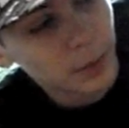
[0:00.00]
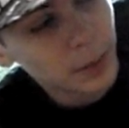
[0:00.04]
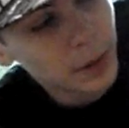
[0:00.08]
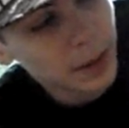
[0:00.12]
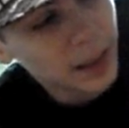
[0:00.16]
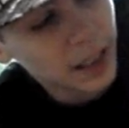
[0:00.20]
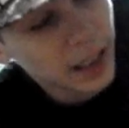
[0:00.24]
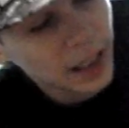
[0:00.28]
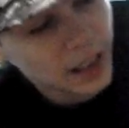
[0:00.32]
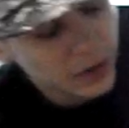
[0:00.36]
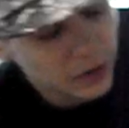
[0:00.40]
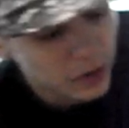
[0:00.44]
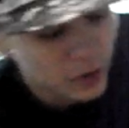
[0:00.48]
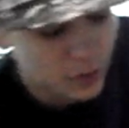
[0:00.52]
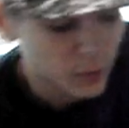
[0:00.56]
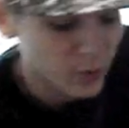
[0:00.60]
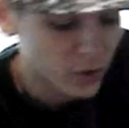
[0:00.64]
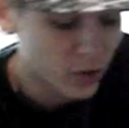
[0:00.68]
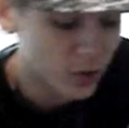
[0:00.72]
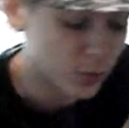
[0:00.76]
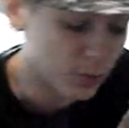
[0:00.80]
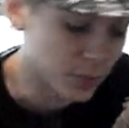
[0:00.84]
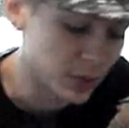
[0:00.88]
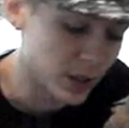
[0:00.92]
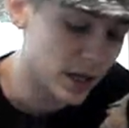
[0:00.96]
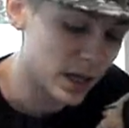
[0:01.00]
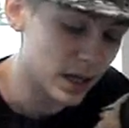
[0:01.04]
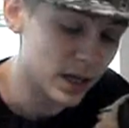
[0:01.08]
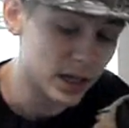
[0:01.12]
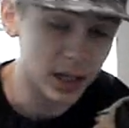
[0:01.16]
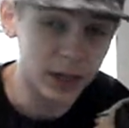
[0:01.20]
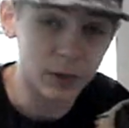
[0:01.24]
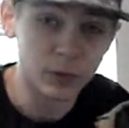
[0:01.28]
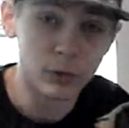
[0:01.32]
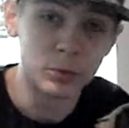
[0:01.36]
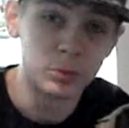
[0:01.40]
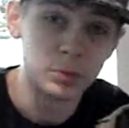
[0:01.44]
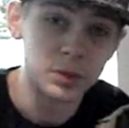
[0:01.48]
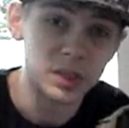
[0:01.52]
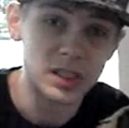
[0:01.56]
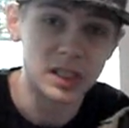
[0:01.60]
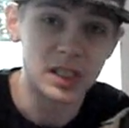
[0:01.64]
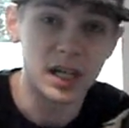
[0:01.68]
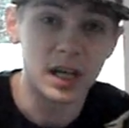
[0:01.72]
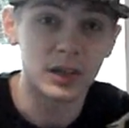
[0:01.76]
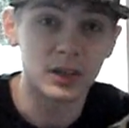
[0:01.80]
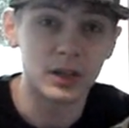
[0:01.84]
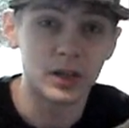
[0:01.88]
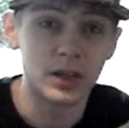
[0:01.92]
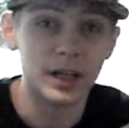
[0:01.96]
My cat jumped up behind it, rubbed
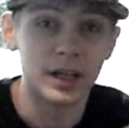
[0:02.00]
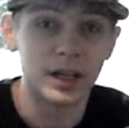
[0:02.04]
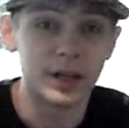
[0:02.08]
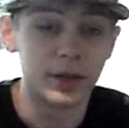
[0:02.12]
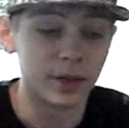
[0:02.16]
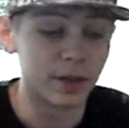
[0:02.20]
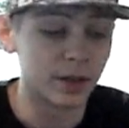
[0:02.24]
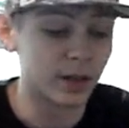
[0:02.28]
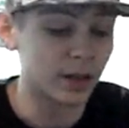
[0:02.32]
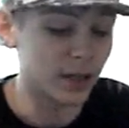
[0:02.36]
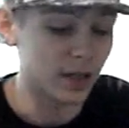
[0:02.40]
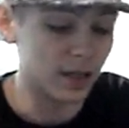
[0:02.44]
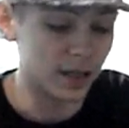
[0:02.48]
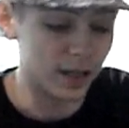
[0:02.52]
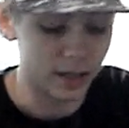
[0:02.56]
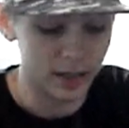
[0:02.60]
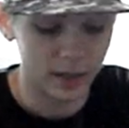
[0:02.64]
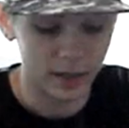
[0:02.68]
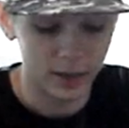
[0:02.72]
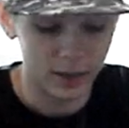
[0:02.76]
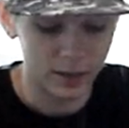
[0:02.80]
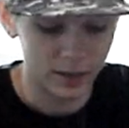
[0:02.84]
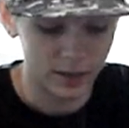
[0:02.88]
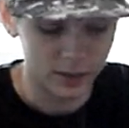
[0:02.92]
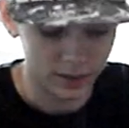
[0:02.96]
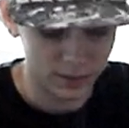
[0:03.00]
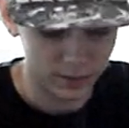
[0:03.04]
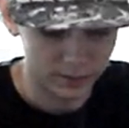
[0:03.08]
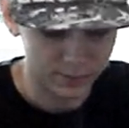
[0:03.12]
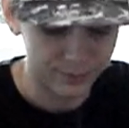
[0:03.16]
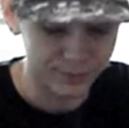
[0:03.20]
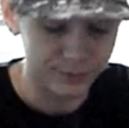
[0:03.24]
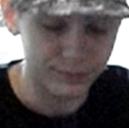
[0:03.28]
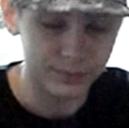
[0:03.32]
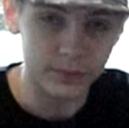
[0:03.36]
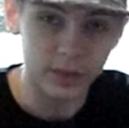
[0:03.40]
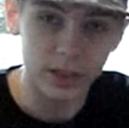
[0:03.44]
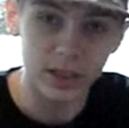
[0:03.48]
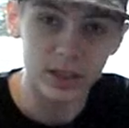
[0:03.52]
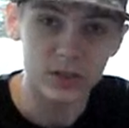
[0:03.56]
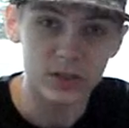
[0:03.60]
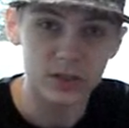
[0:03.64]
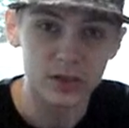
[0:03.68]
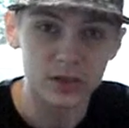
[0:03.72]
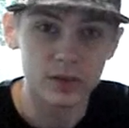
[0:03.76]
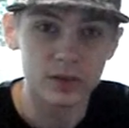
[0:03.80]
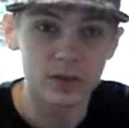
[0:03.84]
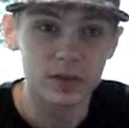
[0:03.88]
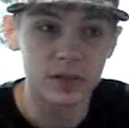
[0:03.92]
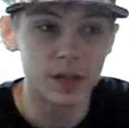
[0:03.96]
its head on it, and it
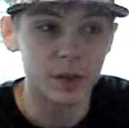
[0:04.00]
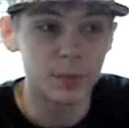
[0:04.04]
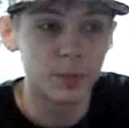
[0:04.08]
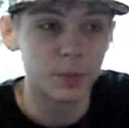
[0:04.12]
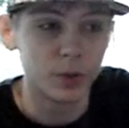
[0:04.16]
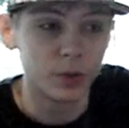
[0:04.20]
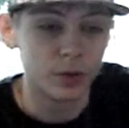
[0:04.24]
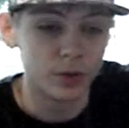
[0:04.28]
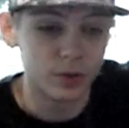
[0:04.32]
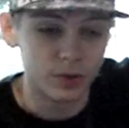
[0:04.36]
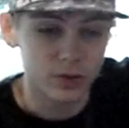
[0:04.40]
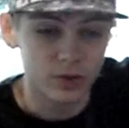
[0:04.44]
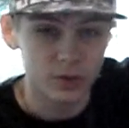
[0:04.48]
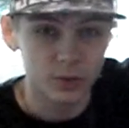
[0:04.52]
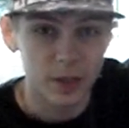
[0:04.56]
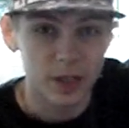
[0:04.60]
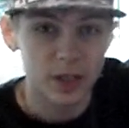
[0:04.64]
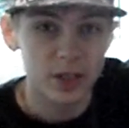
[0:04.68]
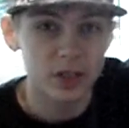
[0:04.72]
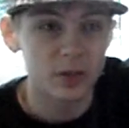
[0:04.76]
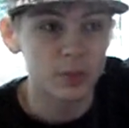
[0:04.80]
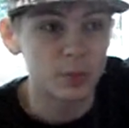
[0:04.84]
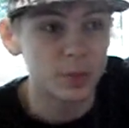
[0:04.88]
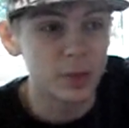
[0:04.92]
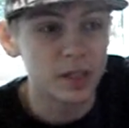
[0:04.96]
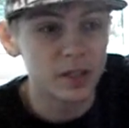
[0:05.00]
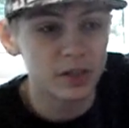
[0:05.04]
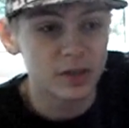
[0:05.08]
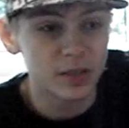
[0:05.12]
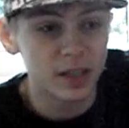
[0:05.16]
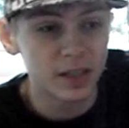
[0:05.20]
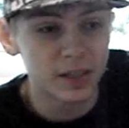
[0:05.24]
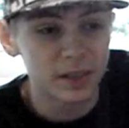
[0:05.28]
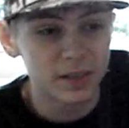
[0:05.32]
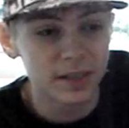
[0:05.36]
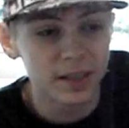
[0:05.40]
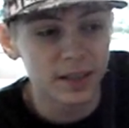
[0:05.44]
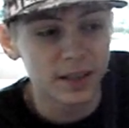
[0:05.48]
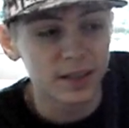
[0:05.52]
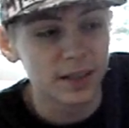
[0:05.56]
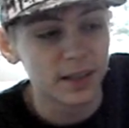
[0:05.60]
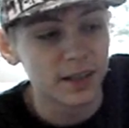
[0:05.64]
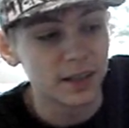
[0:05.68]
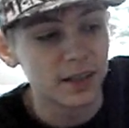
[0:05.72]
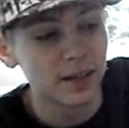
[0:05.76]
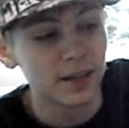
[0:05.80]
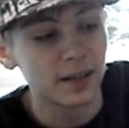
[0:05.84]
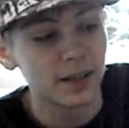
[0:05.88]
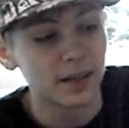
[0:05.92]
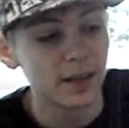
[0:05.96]
tippled and smashed to pieces.
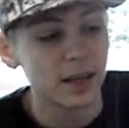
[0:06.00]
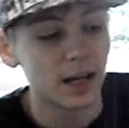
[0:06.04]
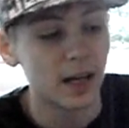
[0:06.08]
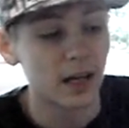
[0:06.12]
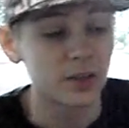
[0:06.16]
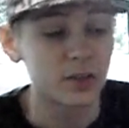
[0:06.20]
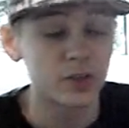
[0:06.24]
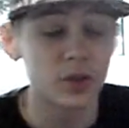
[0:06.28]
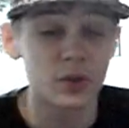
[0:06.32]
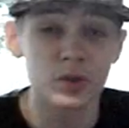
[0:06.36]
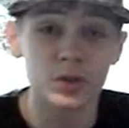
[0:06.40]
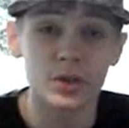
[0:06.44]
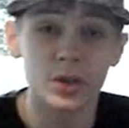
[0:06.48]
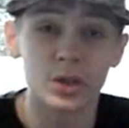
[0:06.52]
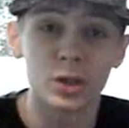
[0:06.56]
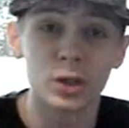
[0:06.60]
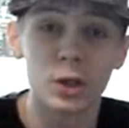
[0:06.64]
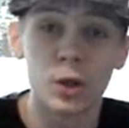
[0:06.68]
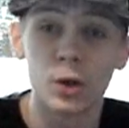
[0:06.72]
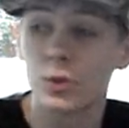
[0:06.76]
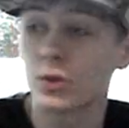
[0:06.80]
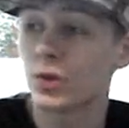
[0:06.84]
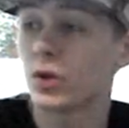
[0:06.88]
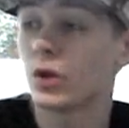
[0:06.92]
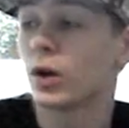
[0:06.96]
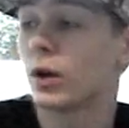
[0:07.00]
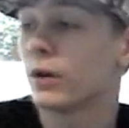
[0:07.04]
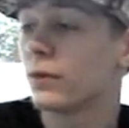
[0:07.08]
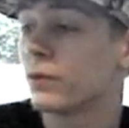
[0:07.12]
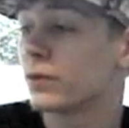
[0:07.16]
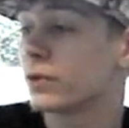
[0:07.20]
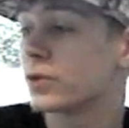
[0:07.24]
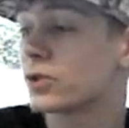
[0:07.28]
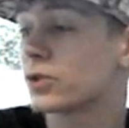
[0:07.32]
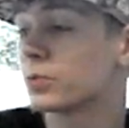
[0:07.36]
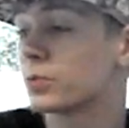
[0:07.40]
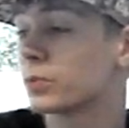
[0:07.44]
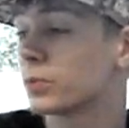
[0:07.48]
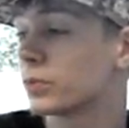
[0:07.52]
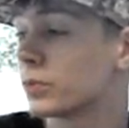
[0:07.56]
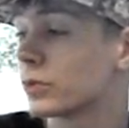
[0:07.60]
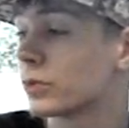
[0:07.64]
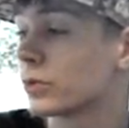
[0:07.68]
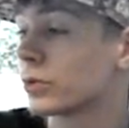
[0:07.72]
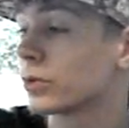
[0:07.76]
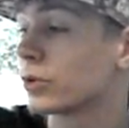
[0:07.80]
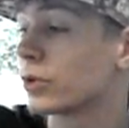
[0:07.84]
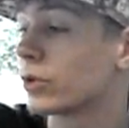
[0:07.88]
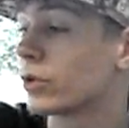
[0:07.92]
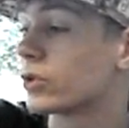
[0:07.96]
I took the clothing off for some
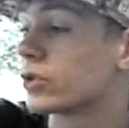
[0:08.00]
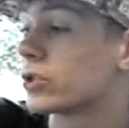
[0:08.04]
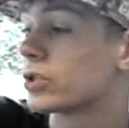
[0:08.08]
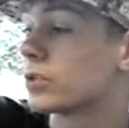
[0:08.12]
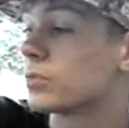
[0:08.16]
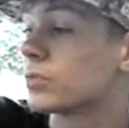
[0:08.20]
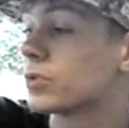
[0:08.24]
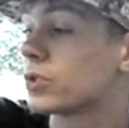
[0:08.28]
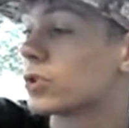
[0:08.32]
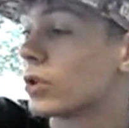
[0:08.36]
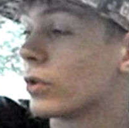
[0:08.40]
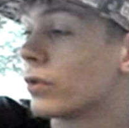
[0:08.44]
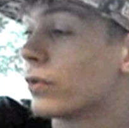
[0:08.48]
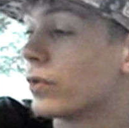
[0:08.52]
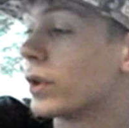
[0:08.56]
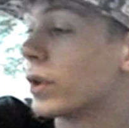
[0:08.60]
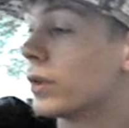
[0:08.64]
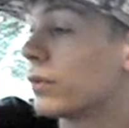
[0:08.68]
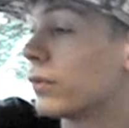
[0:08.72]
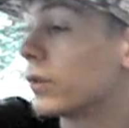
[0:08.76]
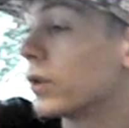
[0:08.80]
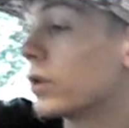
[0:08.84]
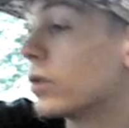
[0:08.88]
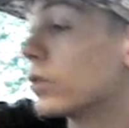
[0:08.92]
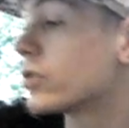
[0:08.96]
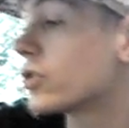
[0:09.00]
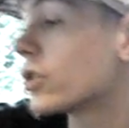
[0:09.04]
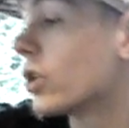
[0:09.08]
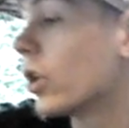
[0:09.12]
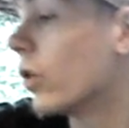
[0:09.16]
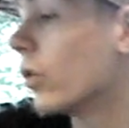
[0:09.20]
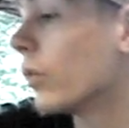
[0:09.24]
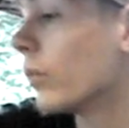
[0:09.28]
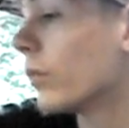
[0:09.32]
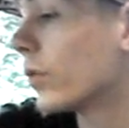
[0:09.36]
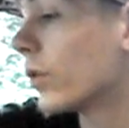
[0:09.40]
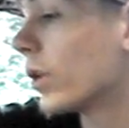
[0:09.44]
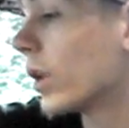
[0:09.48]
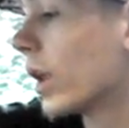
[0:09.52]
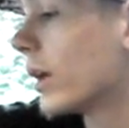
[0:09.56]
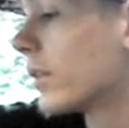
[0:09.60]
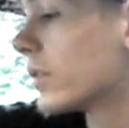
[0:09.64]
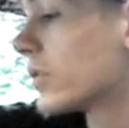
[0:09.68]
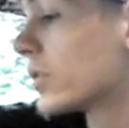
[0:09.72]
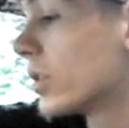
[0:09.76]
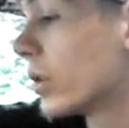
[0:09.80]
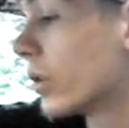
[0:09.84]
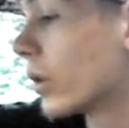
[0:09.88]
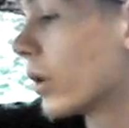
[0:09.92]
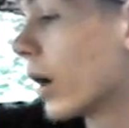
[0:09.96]
custom stuff in the future, hopefully.
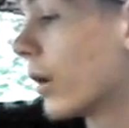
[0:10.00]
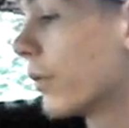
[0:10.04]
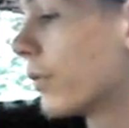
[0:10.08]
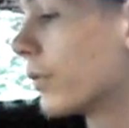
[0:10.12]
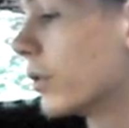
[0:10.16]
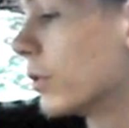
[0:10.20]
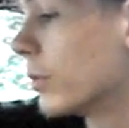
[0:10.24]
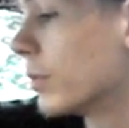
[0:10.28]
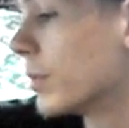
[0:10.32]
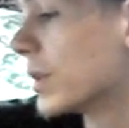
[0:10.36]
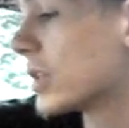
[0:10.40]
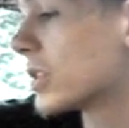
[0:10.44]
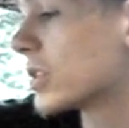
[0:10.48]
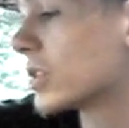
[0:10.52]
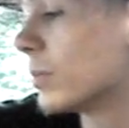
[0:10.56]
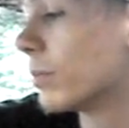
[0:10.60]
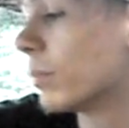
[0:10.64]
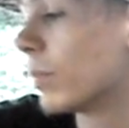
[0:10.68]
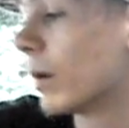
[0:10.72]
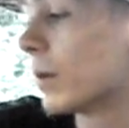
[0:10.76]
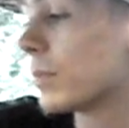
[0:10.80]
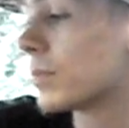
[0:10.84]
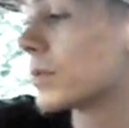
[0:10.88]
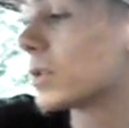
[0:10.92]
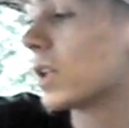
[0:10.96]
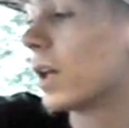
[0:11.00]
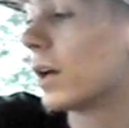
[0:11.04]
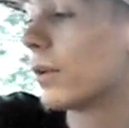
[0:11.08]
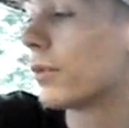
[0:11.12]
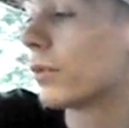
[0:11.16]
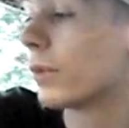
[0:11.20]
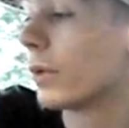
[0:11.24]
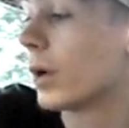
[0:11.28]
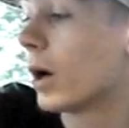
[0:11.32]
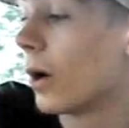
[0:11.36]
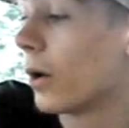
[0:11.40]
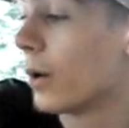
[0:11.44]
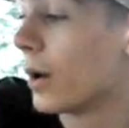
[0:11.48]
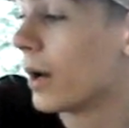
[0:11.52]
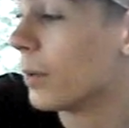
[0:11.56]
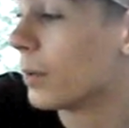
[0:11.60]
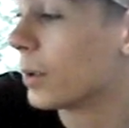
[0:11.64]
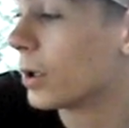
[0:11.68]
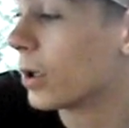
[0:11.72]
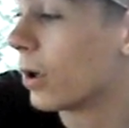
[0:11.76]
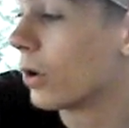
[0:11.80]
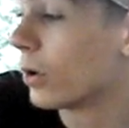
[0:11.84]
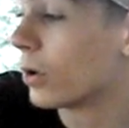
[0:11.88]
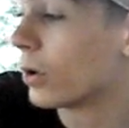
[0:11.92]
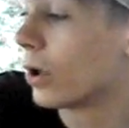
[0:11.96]
I've still got a few bits and bobs left for it. Oh, here
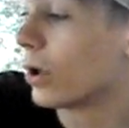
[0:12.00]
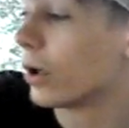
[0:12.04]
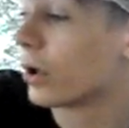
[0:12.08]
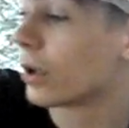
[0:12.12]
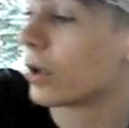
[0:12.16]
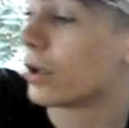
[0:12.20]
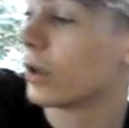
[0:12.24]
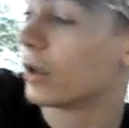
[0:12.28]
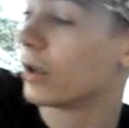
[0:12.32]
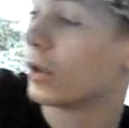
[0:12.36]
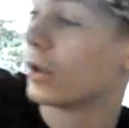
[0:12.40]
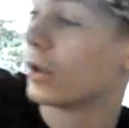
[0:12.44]
we go, look.